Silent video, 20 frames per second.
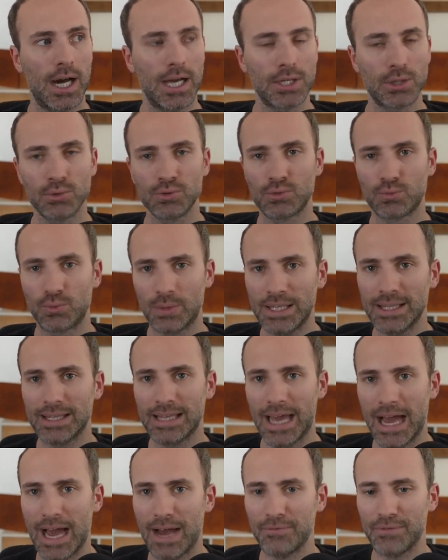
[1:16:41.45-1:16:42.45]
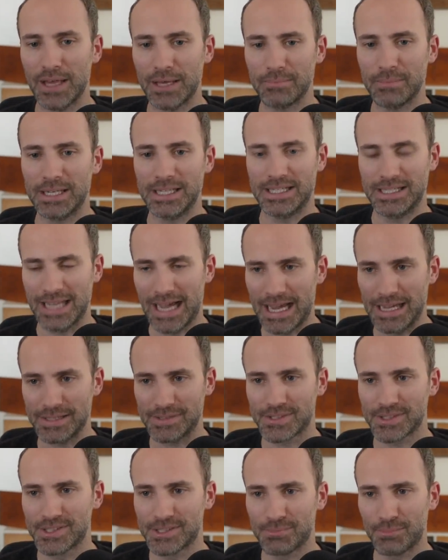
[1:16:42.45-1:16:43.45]
I don't really have that many
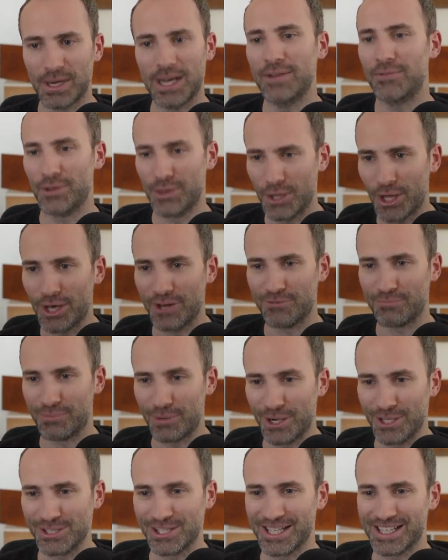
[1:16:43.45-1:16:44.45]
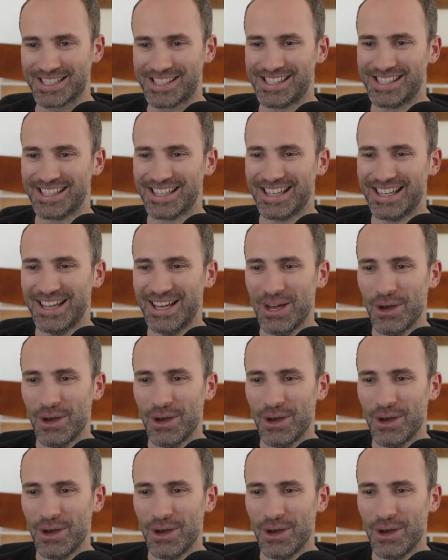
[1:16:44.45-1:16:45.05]
tasks, but I have a lot of projects